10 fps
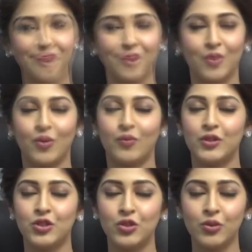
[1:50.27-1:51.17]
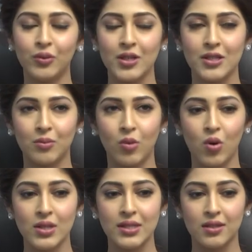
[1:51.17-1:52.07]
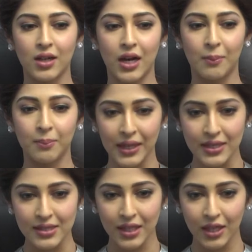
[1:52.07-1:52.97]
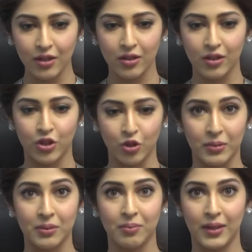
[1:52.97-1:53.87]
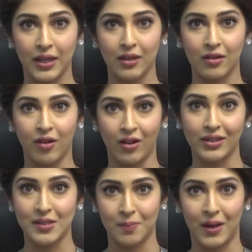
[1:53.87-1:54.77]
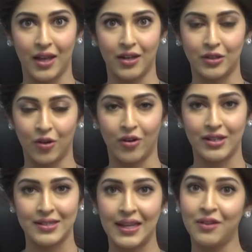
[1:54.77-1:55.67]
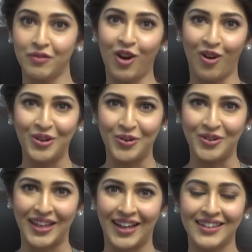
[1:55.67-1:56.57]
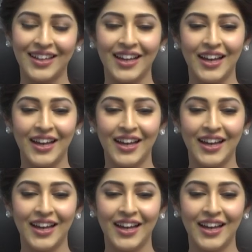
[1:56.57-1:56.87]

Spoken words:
Oh, Vishnu is the most amazing human being on this planet, honestly, and we all know that.